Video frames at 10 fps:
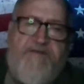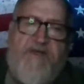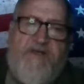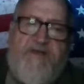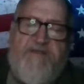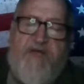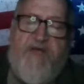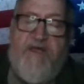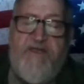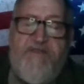So
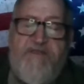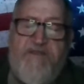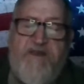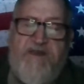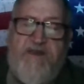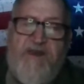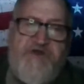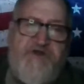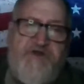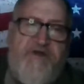I get, and they
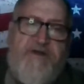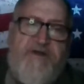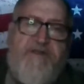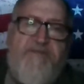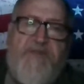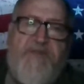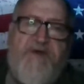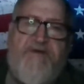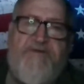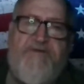should,
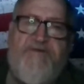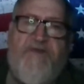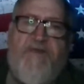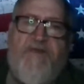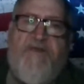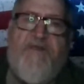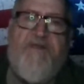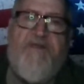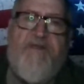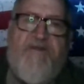because,
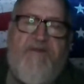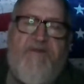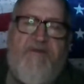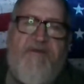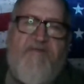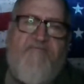and if